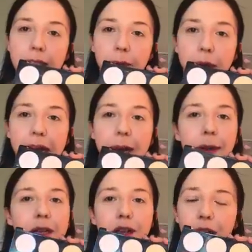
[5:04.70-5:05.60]
is this one
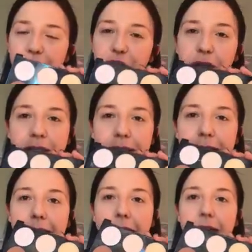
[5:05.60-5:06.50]
here, because as you can
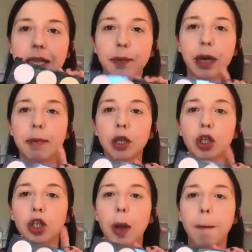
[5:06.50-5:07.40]
see, it's pretty
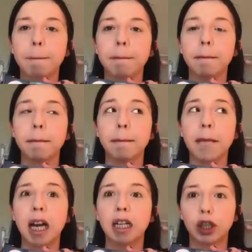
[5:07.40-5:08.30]
much
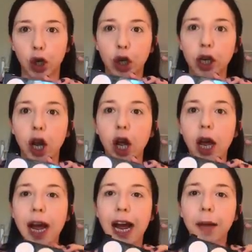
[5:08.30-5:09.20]
gone.
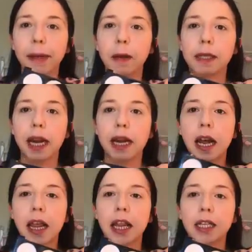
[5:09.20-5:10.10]
I'm using
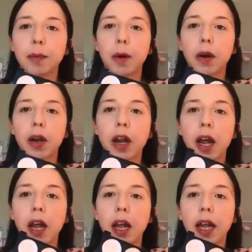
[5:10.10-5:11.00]
this
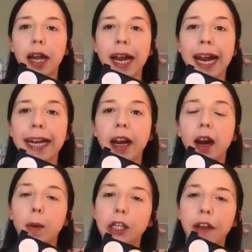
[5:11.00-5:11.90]
one
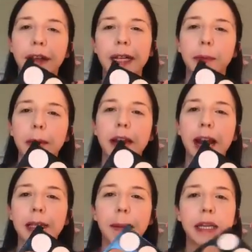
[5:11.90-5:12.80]
here, which I think is probably the
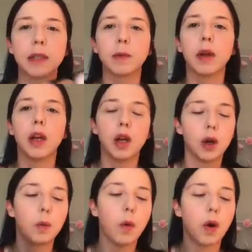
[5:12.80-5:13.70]
next best
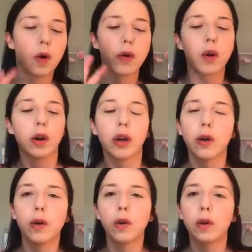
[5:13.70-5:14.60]
one, you
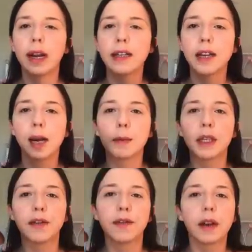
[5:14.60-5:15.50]
know, in
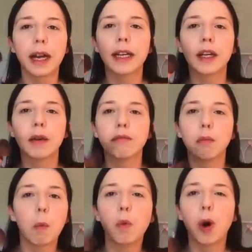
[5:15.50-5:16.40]
terms of like
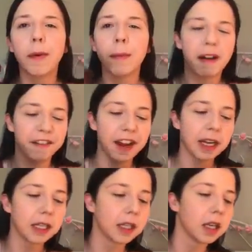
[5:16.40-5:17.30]
warming up my
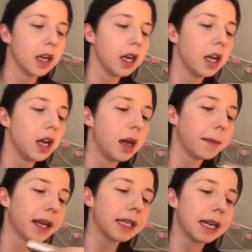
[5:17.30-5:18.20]
face,
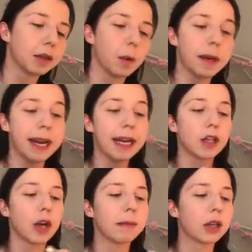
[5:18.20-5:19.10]
because that's what we
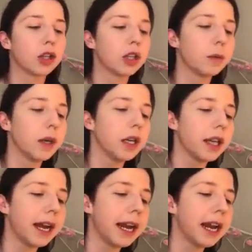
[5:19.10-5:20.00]
need. So I'm just going to swirl
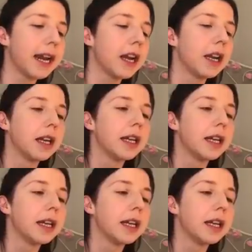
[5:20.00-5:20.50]
that in,